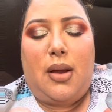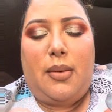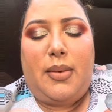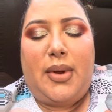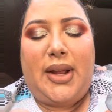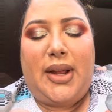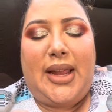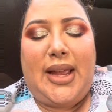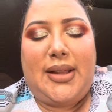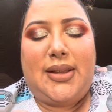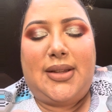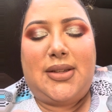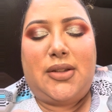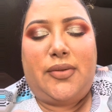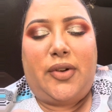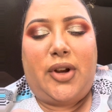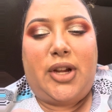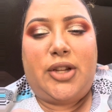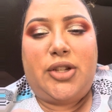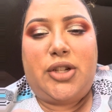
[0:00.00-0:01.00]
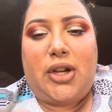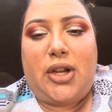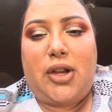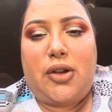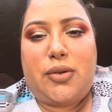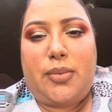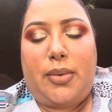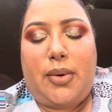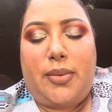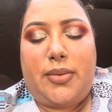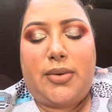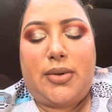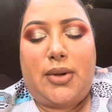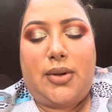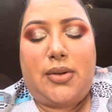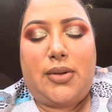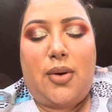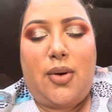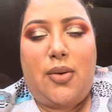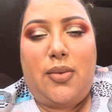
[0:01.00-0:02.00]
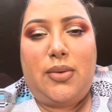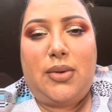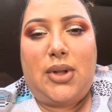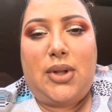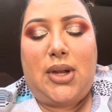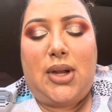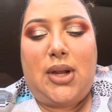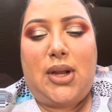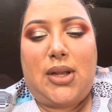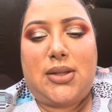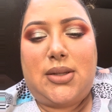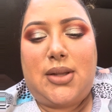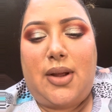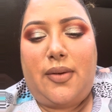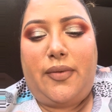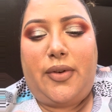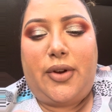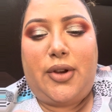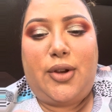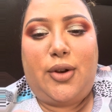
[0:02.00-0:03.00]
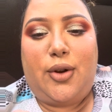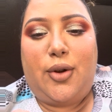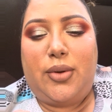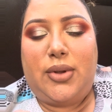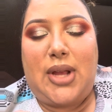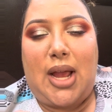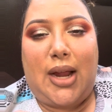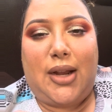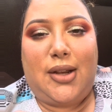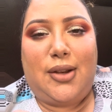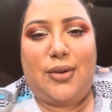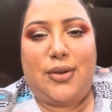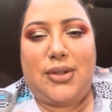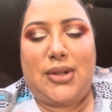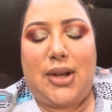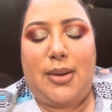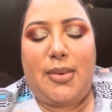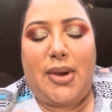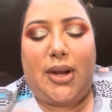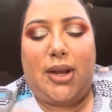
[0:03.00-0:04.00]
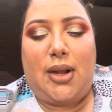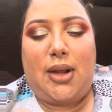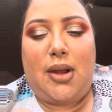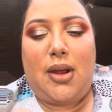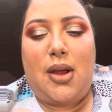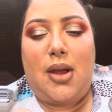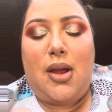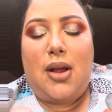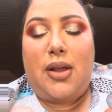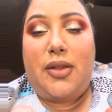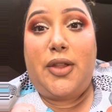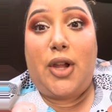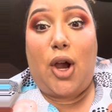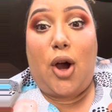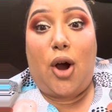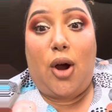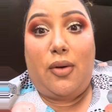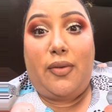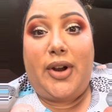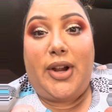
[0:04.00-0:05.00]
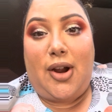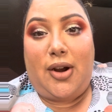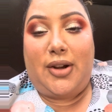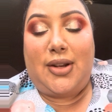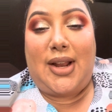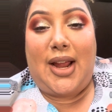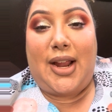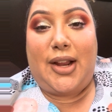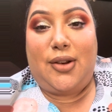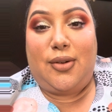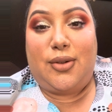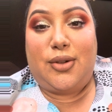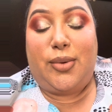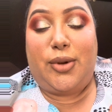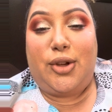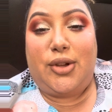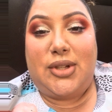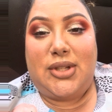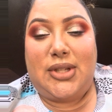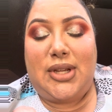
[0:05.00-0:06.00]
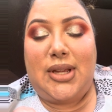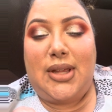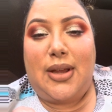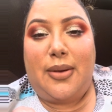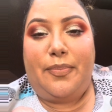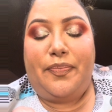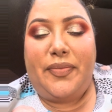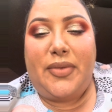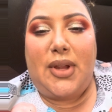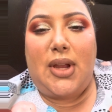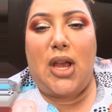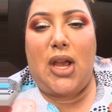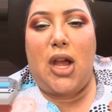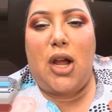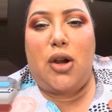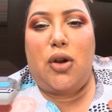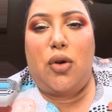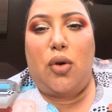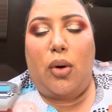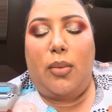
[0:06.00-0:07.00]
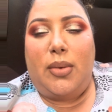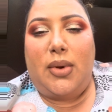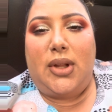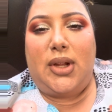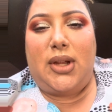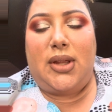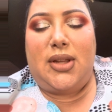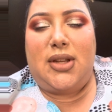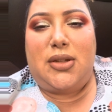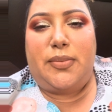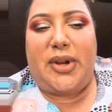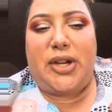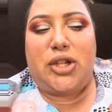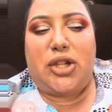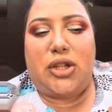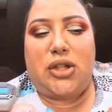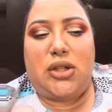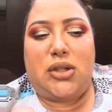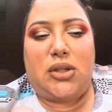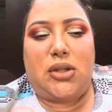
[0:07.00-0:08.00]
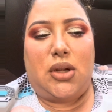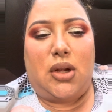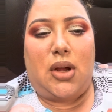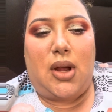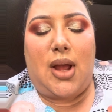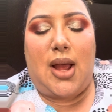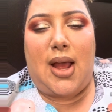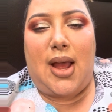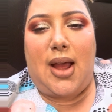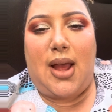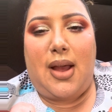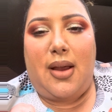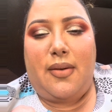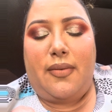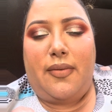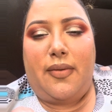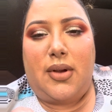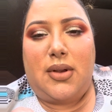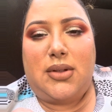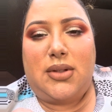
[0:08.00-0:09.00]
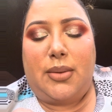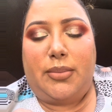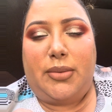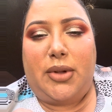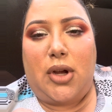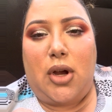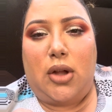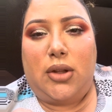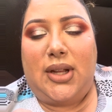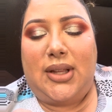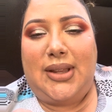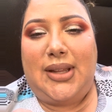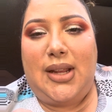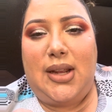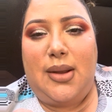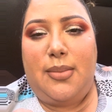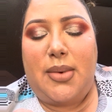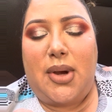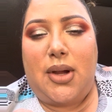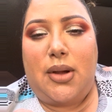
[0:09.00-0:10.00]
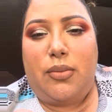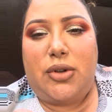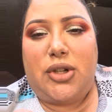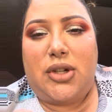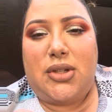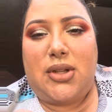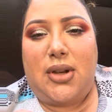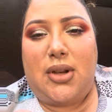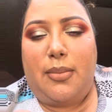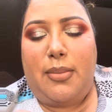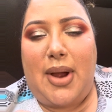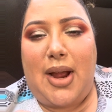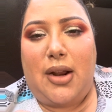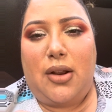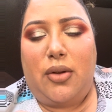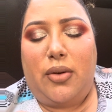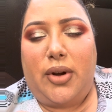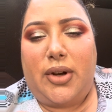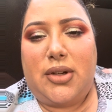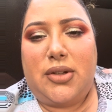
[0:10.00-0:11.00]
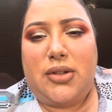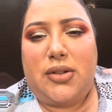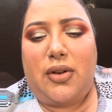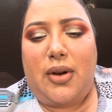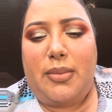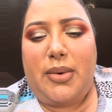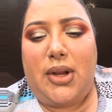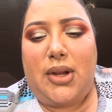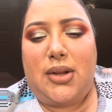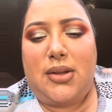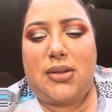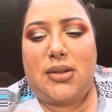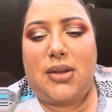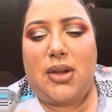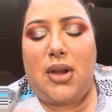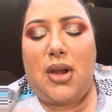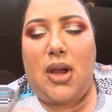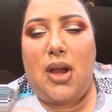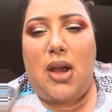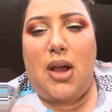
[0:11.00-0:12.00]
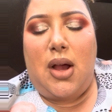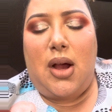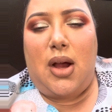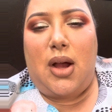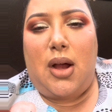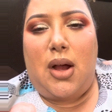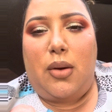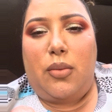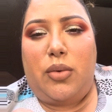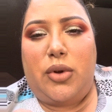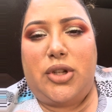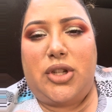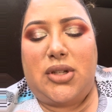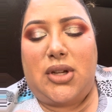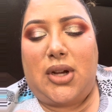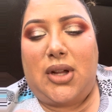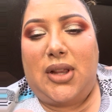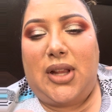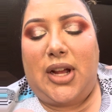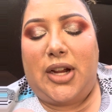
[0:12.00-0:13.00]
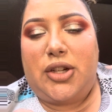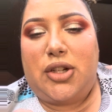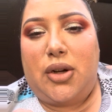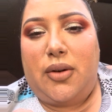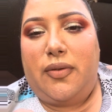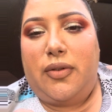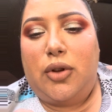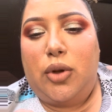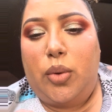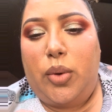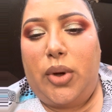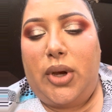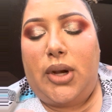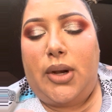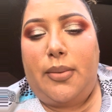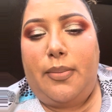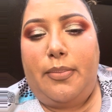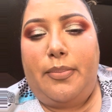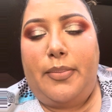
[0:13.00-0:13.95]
Again, this is for educational purposes only. It's not for you to go diagnose anybody. They already are diagnosed when you see them. Normally, these patients have something called edema, which is in the lower extremities, which is a collection of fluid.